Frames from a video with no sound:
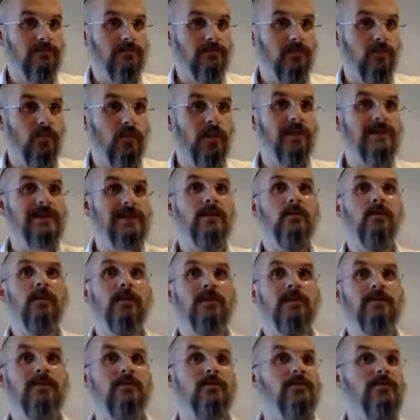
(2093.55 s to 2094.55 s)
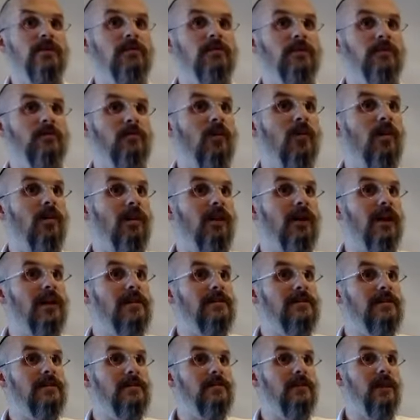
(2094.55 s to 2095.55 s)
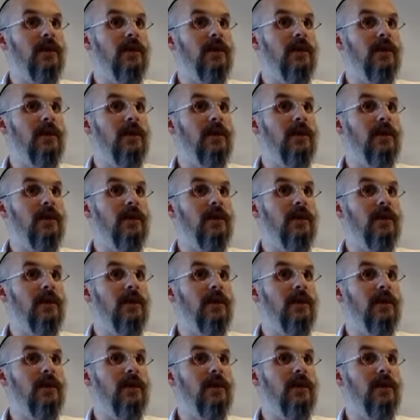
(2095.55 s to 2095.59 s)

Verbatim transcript: One is I don't want to do something wrong against him,